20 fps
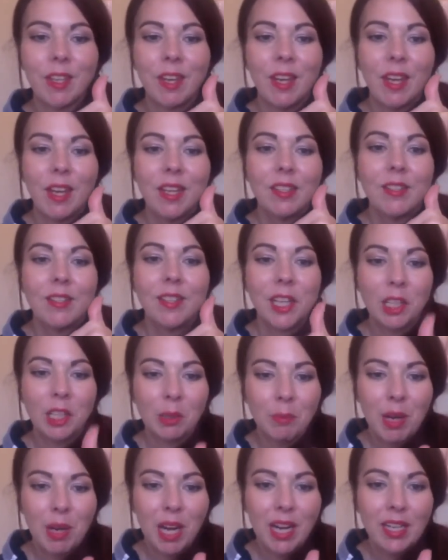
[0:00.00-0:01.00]

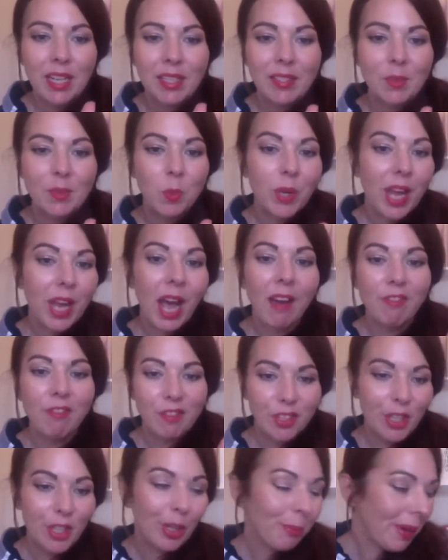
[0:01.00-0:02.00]
ceramides, we have
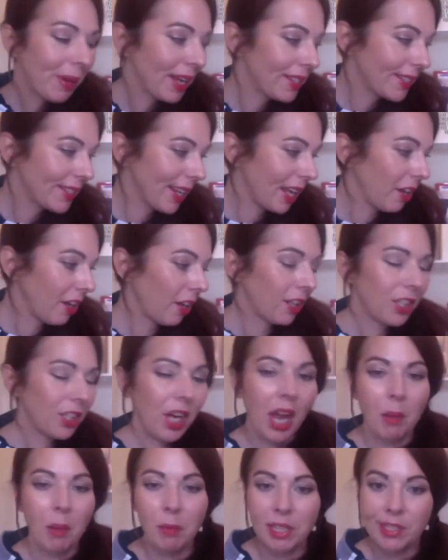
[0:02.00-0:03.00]
ceramides in our
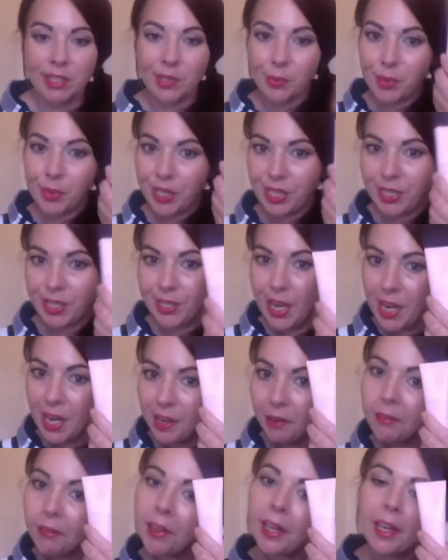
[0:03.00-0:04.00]
Timewise 3D Day
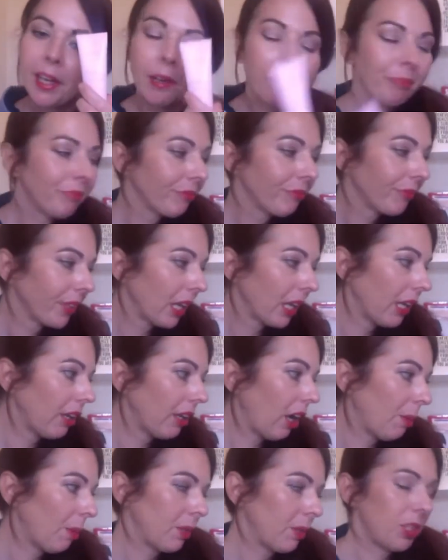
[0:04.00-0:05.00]
Cream, in
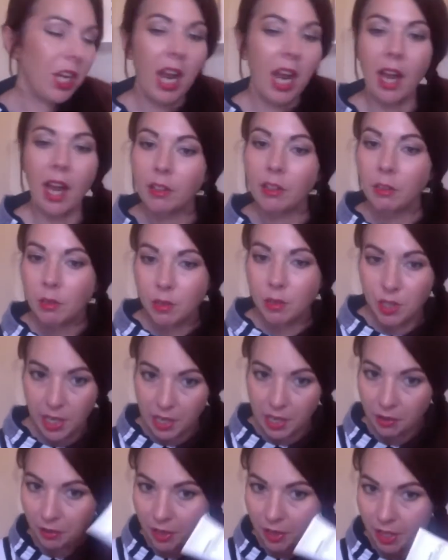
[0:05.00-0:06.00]
our Botanical Day
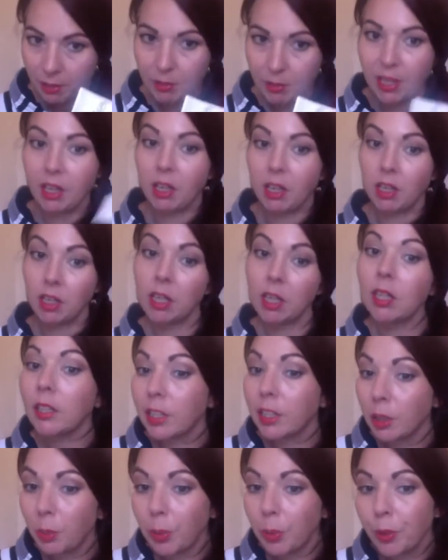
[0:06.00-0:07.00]
Cream, in our
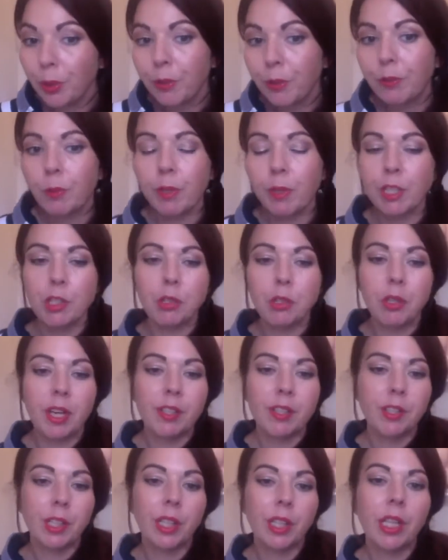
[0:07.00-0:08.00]
Clear Proof
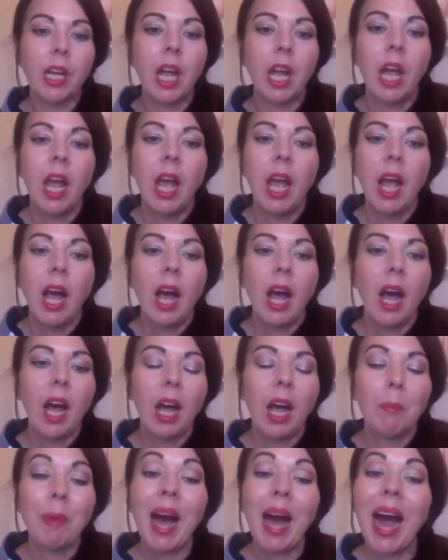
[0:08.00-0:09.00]
Moisturizer,
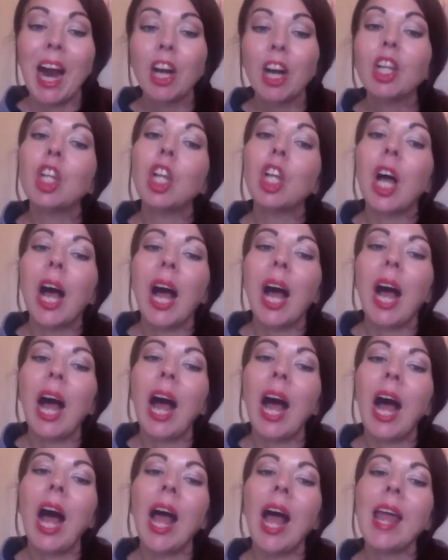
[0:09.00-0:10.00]

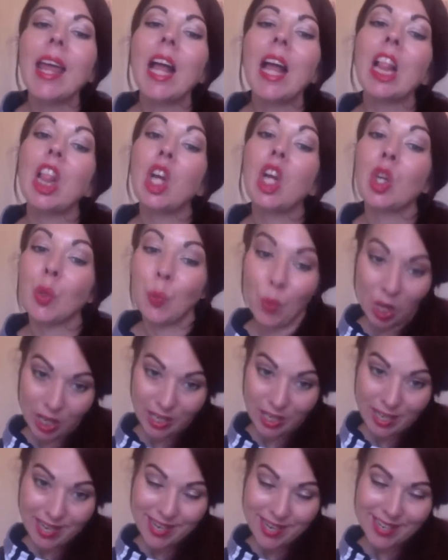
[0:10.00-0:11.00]

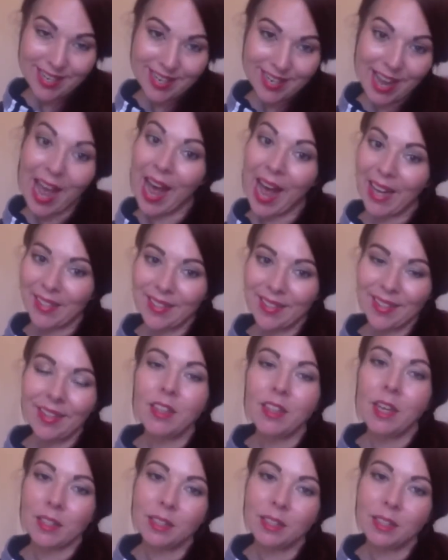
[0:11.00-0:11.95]
hyaluronic acid, that's a